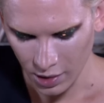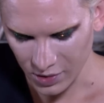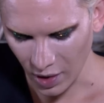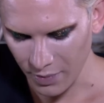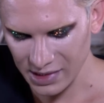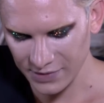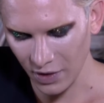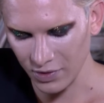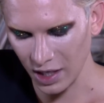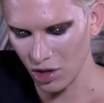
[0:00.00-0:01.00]
So I mix
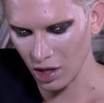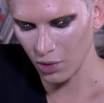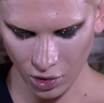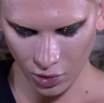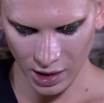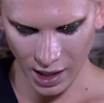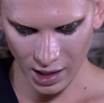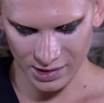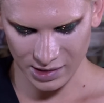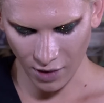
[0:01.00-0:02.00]
foundation to create
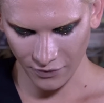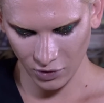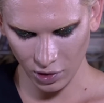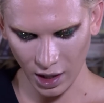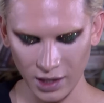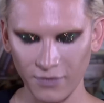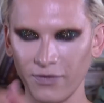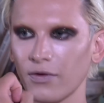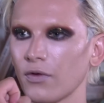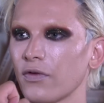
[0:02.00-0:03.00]
a softer kind of
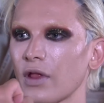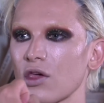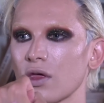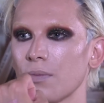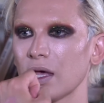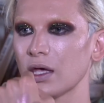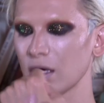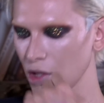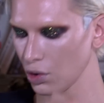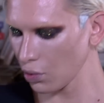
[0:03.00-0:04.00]
fleshy pinky
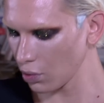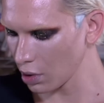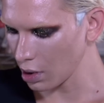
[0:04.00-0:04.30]
hue,